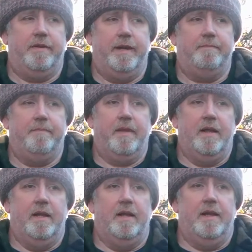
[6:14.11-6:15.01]
And
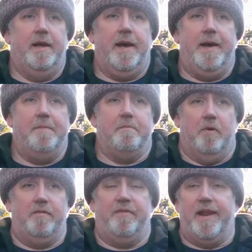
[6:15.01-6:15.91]
then,
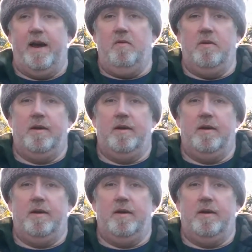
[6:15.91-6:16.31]
but for now,